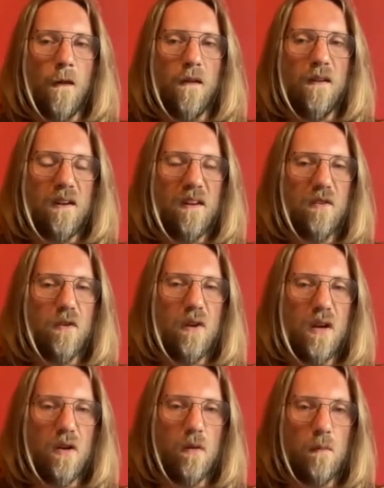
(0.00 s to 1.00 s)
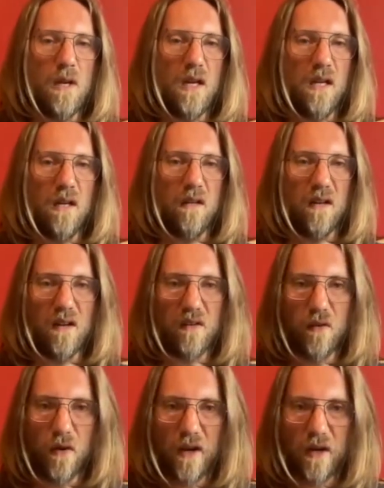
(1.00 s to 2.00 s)
There is no hidden meaning. There is
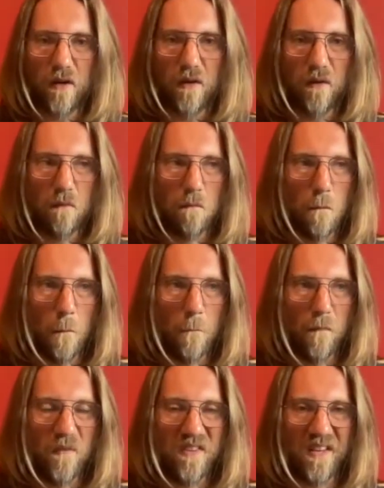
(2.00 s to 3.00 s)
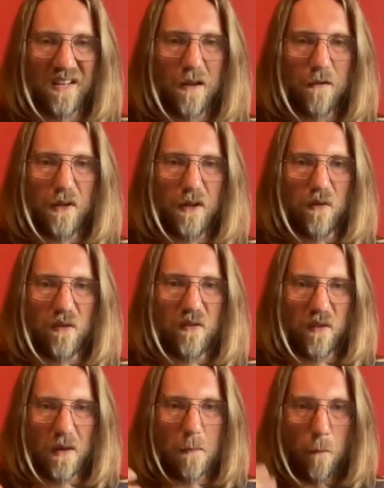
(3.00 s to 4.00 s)
no hidden
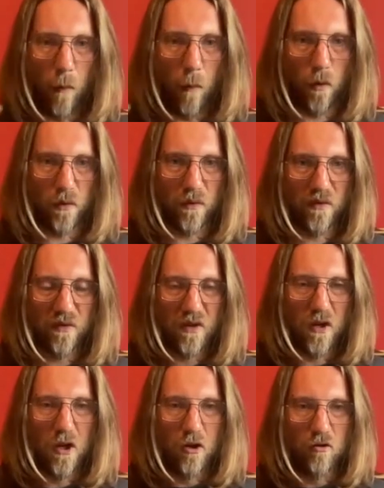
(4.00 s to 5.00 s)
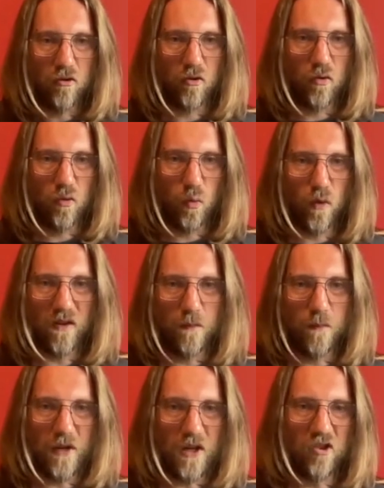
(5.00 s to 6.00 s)
significance, importance to what's
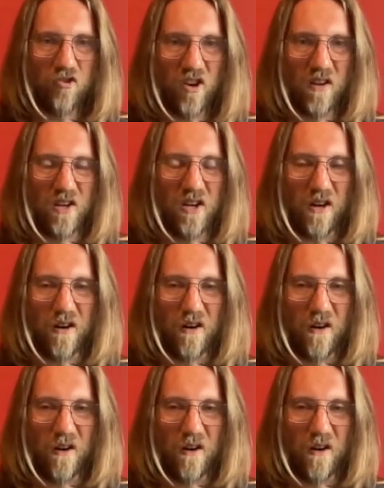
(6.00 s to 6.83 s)
being shared here.